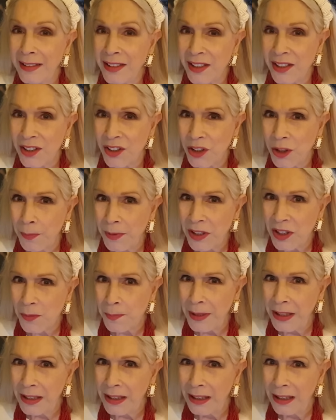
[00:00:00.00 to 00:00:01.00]
us to be
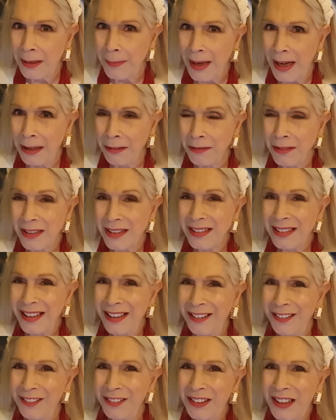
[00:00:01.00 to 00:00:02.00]
speaking about.
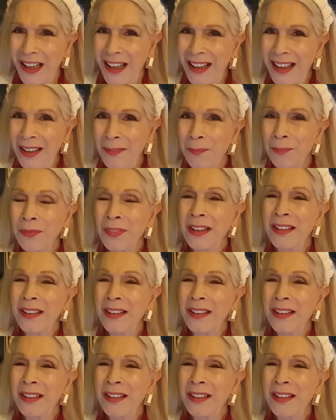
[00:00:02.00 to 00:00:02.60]
Okay?